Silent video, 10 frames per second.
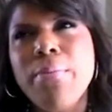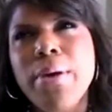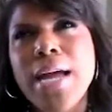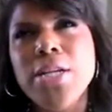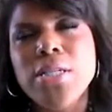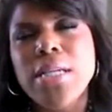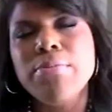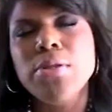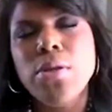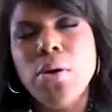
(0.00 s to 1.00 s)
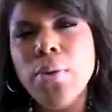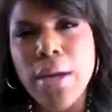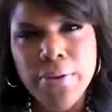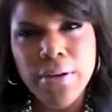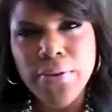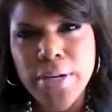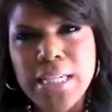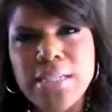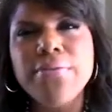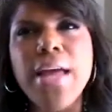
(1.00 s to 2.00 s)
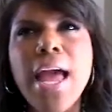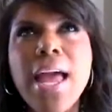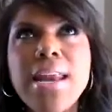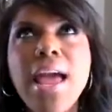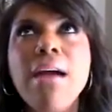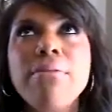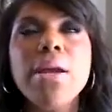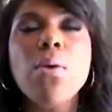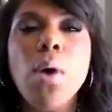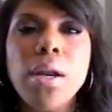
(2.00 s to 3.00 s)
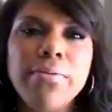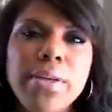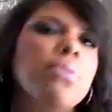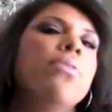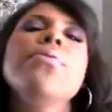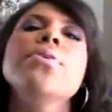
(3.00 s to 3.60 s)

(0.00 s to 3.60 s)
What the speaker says: But I just am so grateful for each and every one of you